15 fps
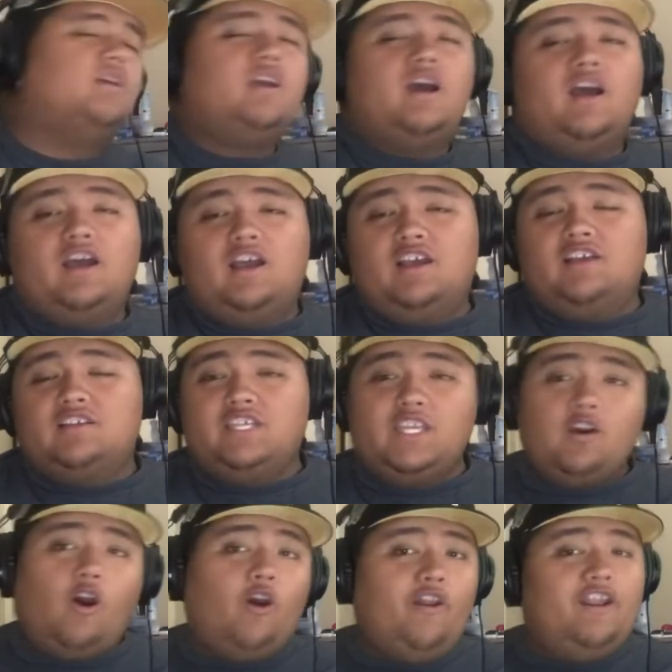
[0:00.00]

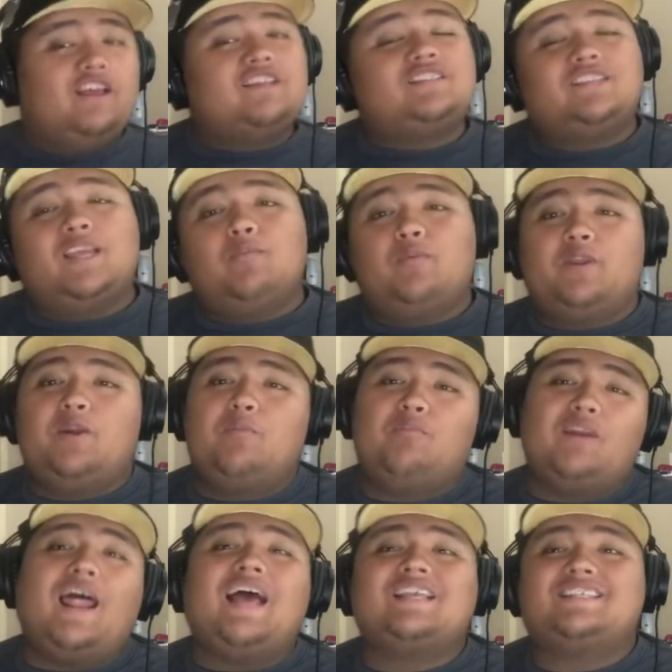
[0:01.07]
Because he already asleep when
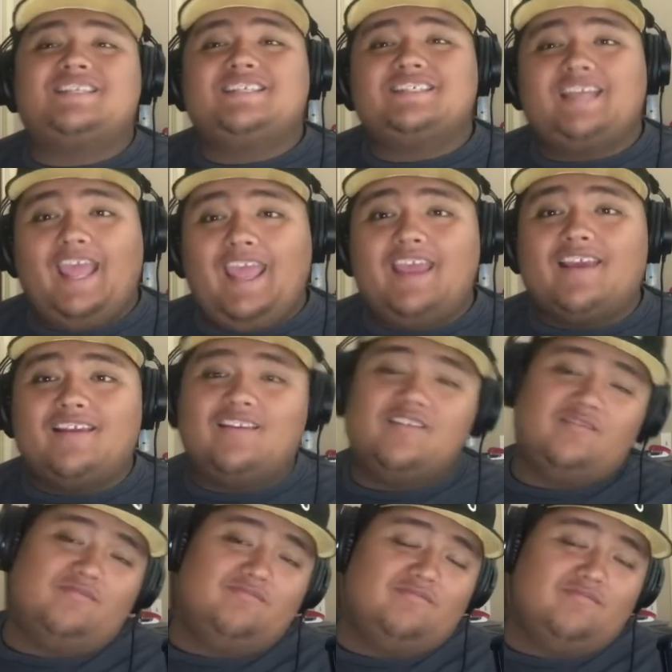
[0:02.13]
you blast his
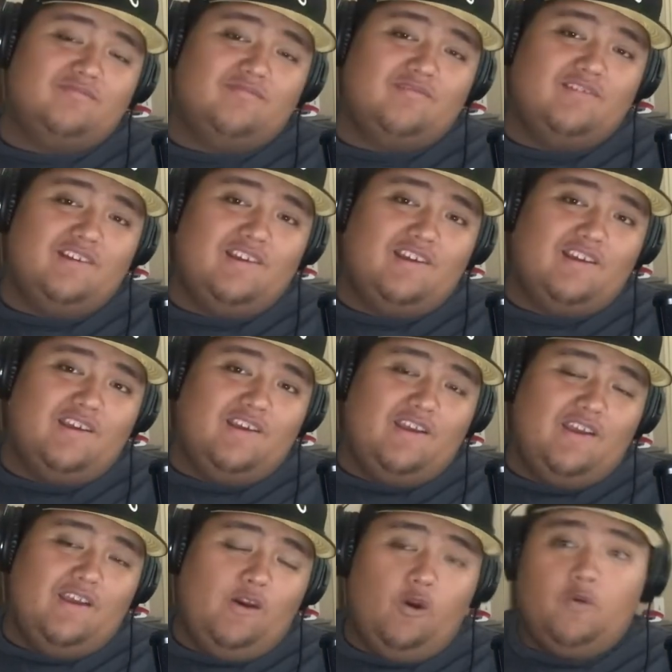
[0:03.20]
head.
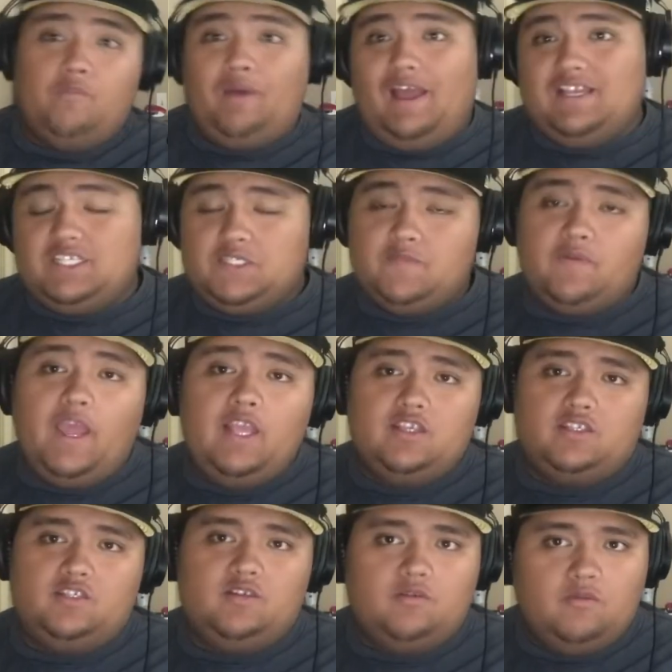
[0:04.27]
Or blast his
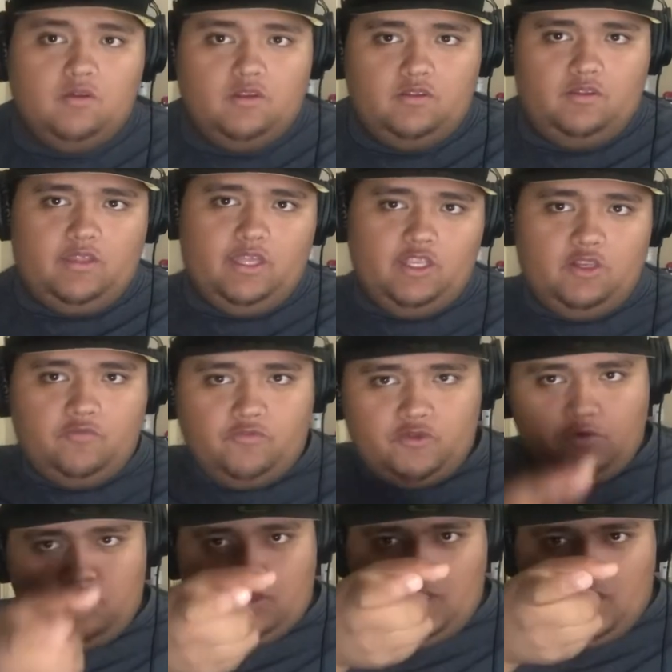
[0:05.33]
face. Then you
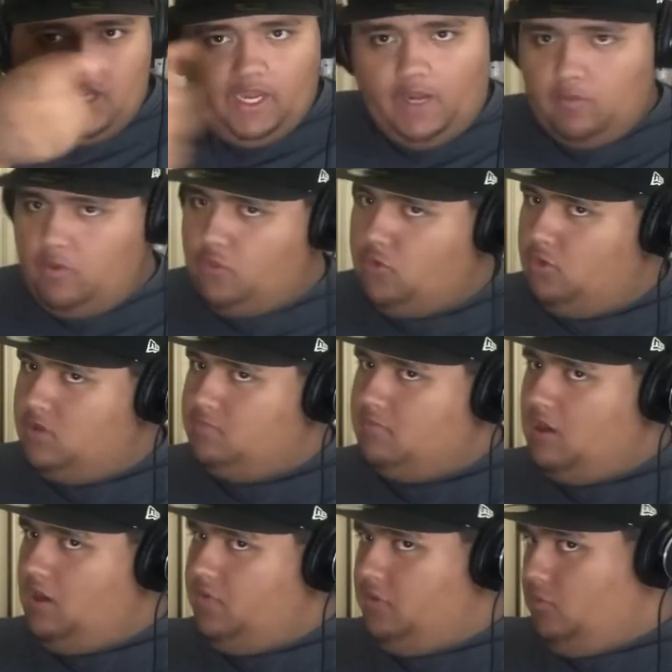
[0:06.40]
shoot the gun and went through
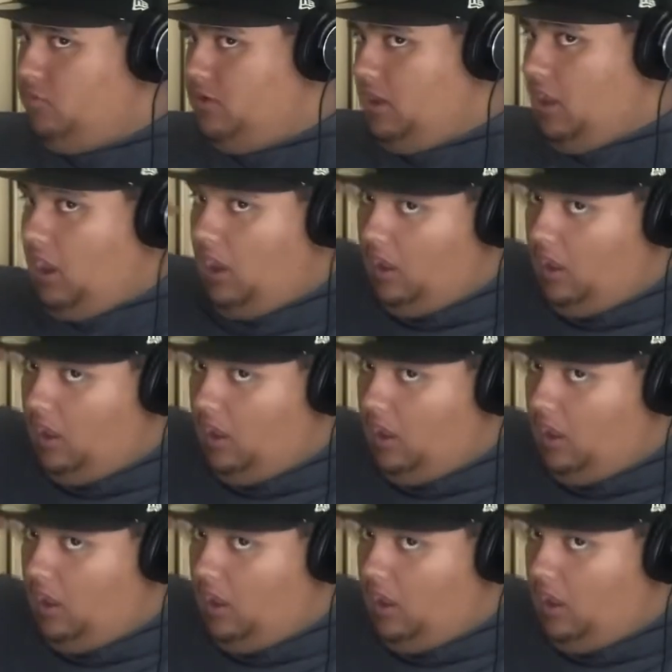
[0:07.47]
his mouth and went